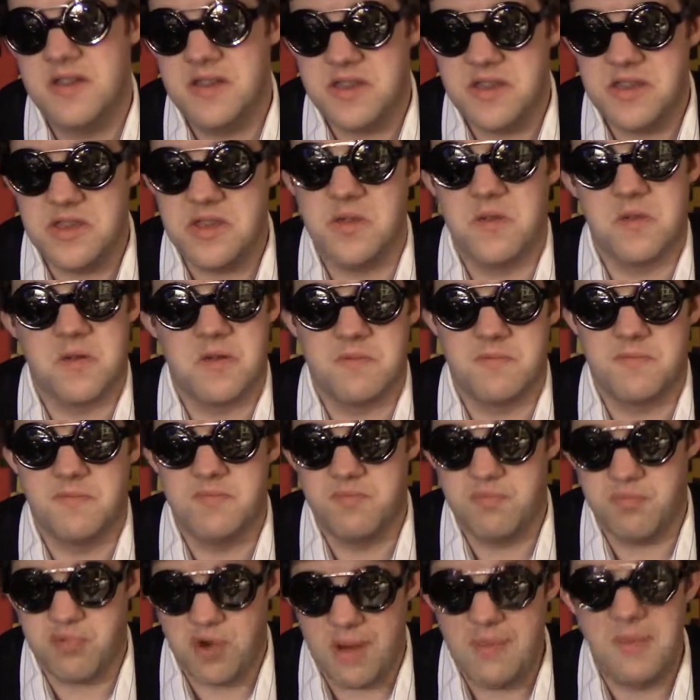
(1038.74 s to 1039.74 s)
you're
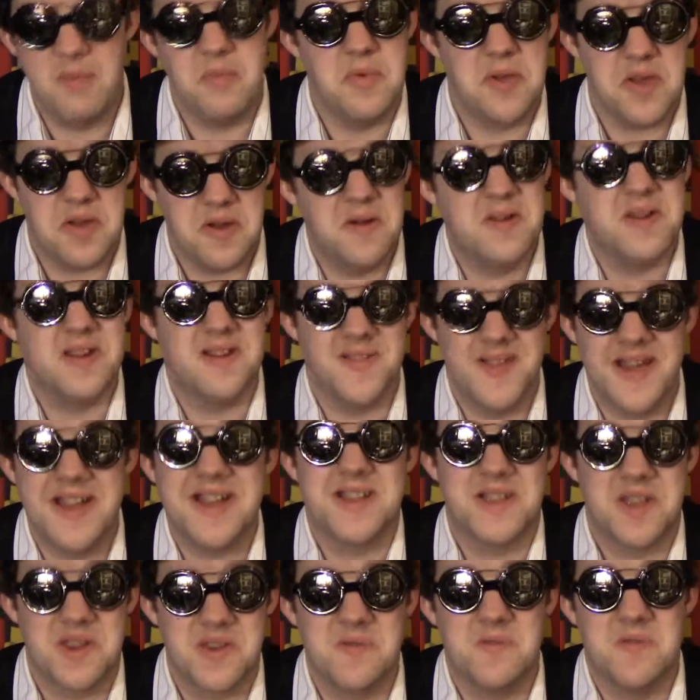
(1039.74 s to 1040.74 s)
probably going to
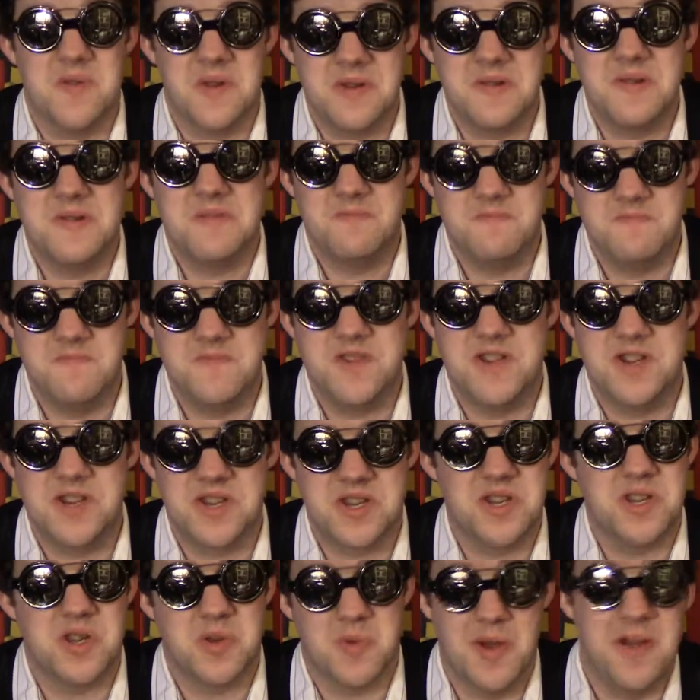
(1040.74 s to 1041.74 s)
like this one
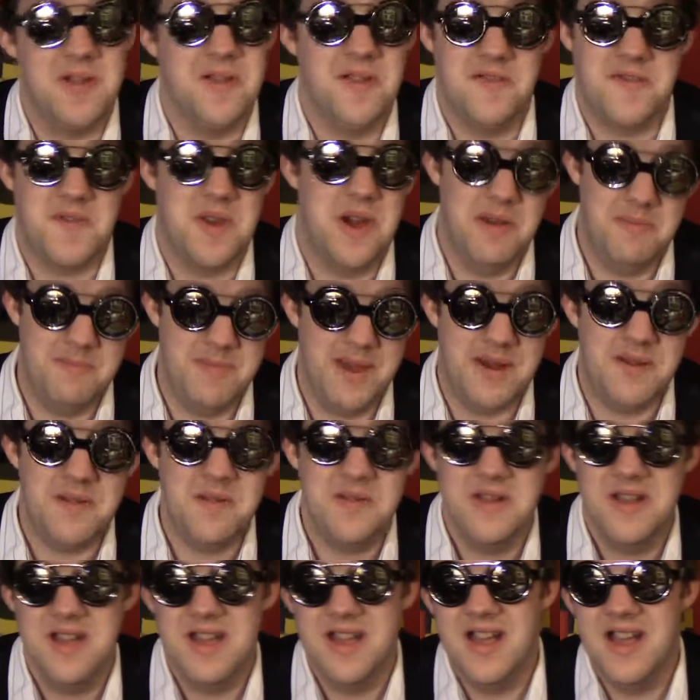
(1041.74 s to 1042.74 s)
just as well, if not
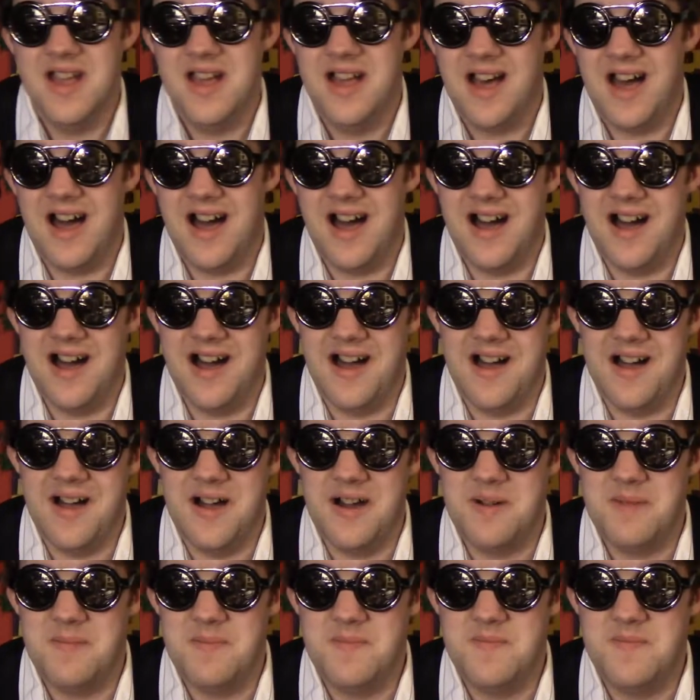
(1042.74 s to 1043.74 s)
better.
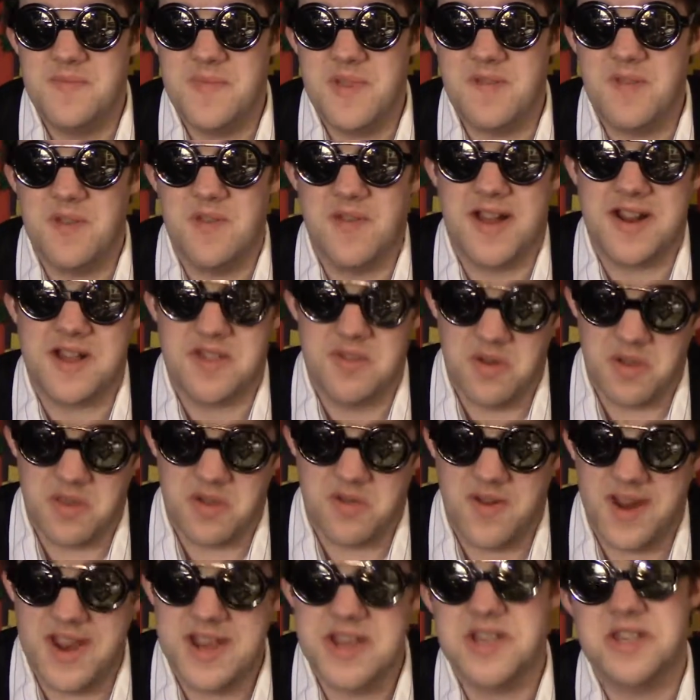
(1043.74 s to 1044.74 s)
If you liked Lord of
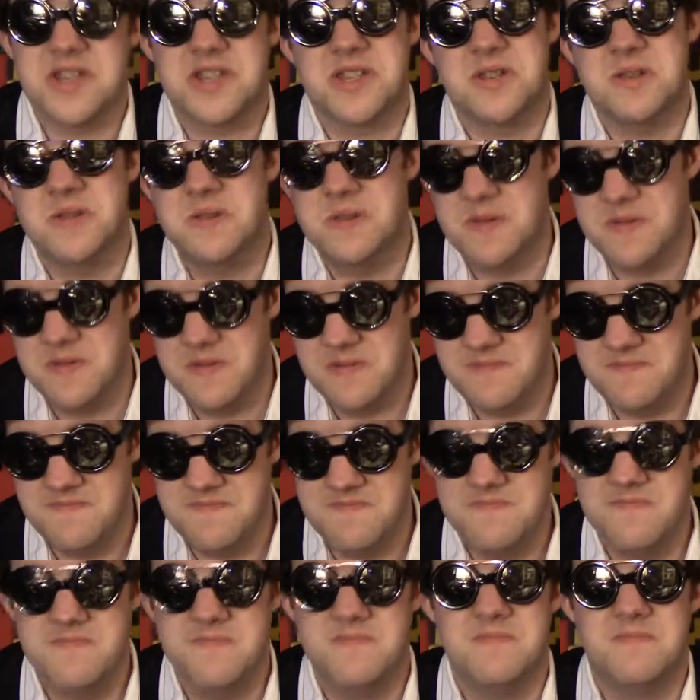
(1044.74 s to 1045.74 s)
the Rings,
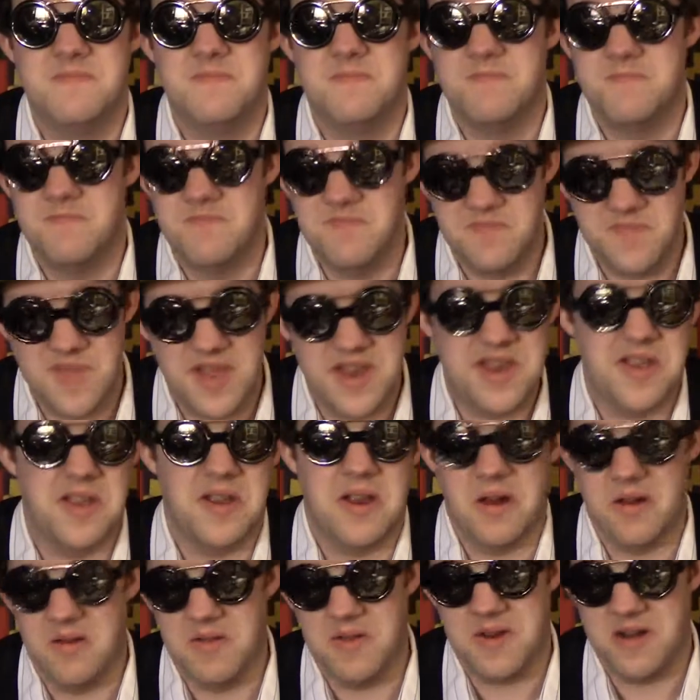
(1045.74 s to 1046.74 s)
then
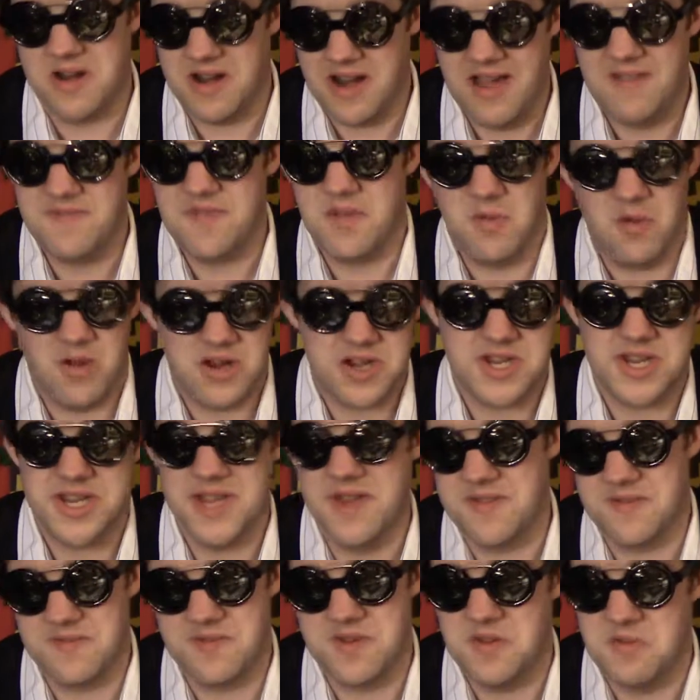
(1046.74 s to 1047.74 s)
you're going to have to watch the
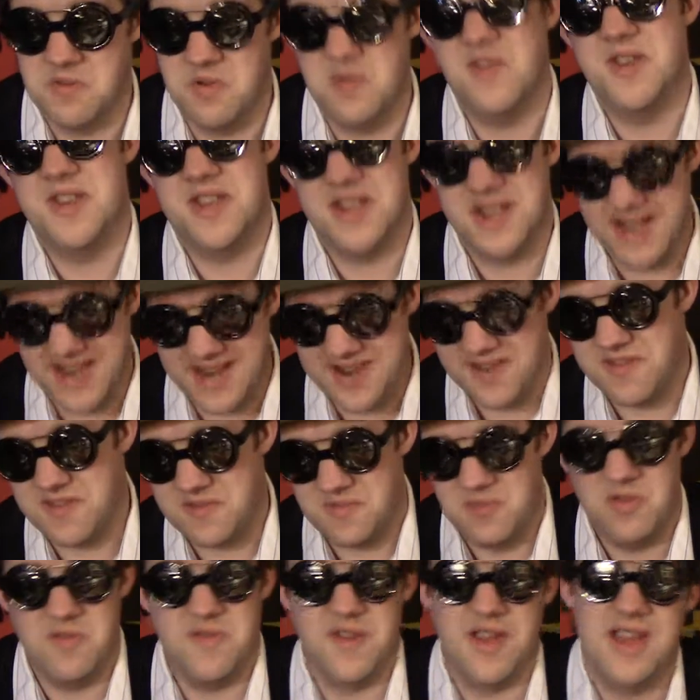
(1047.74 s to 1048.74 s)
other two movies and then
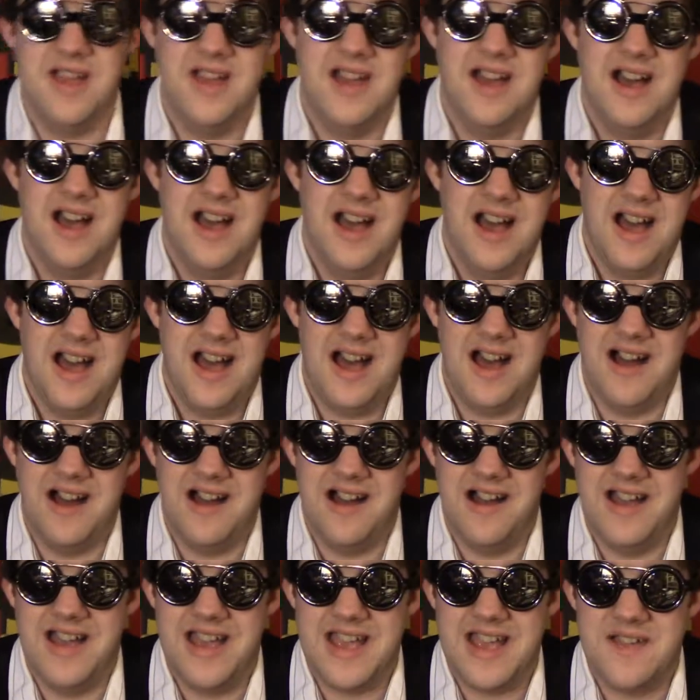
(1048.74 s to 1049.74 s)
this movie.
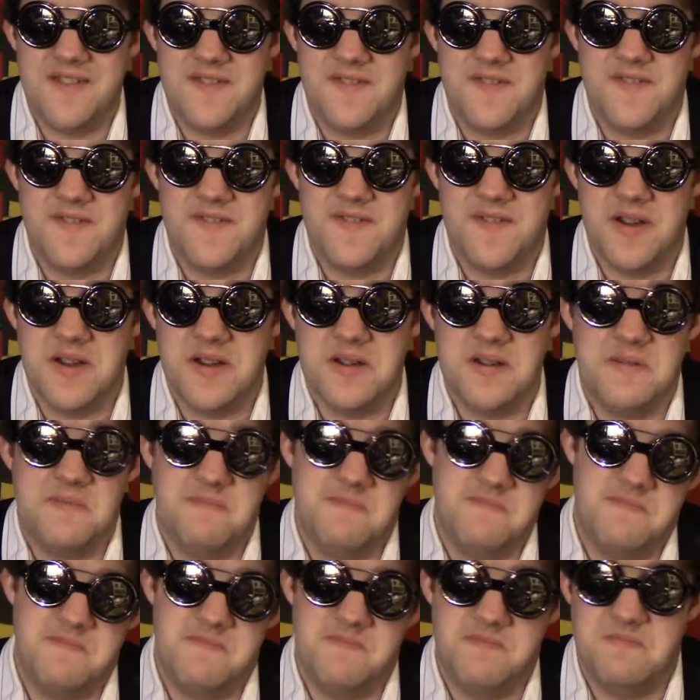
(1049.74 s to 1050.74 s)
If
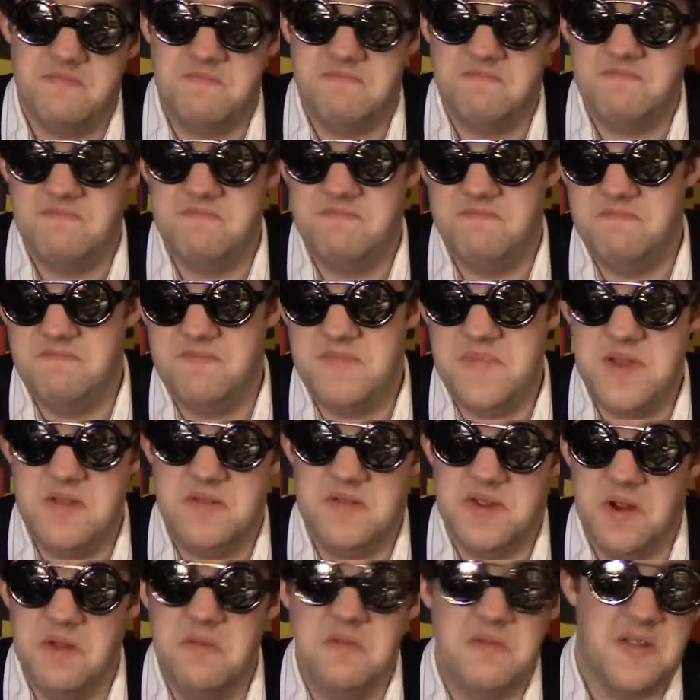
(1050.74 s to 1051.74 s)
you
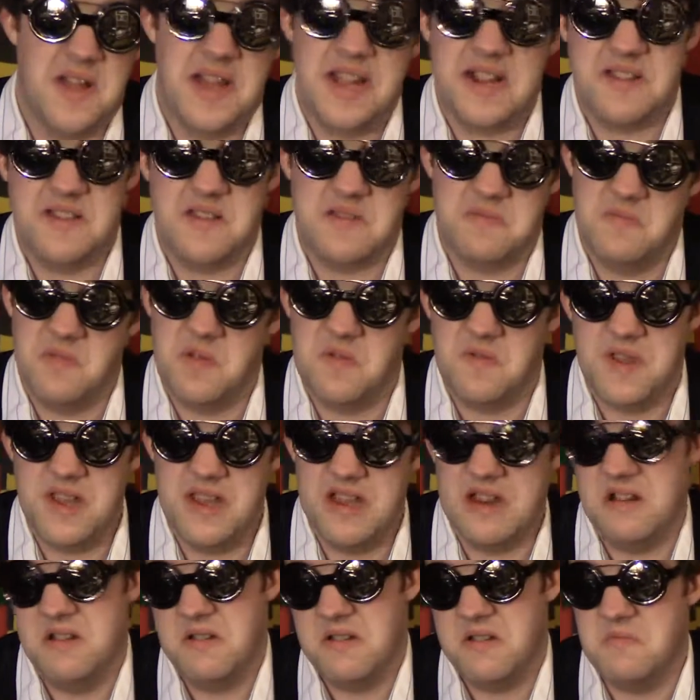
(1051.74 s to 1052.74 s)
don't like this
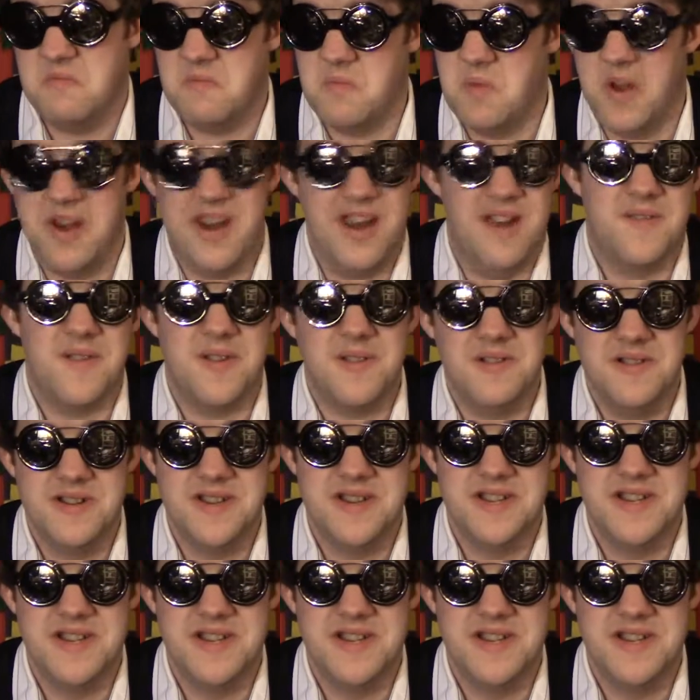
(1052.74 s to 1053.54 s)
movie, whatever,